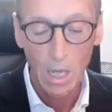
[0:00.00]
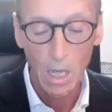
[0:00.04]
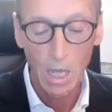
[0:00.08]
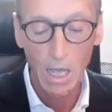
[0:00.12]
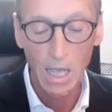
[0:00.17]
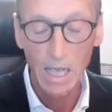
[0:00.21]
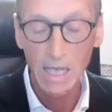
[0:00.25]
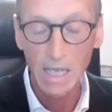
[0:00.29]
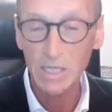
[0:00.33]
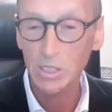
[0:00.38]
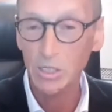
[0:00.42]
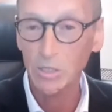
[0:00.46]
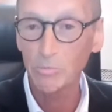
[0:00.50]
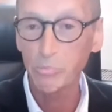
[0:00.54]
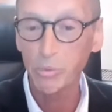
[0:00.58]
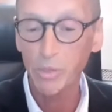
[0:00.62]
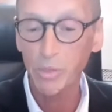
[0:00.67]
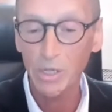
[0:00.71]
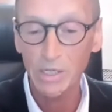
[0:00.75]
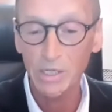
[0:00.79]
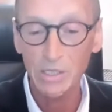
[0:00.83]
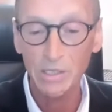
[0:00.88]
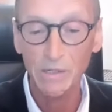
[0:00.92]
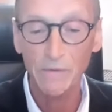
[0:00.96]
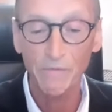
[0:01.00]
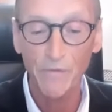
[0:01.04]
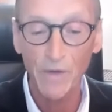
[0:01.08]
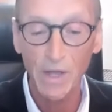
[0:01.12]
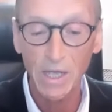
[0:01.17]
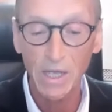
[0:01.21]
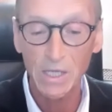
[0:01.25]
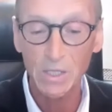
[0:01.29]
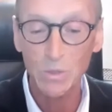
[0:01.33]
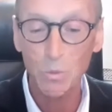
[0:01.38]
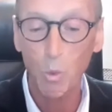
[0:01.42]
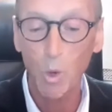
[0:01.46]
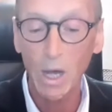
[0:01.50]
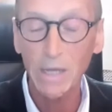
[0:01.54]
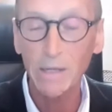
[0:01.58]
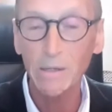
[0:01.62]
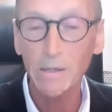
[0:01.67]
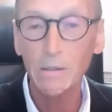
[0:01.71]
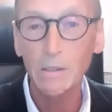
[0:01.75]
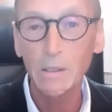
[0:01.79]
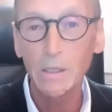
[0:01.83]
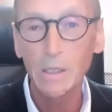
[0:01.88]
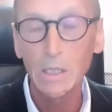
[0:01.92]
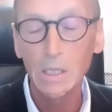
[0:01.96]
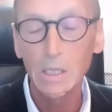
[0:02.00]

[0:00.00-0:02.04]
has completed phase one.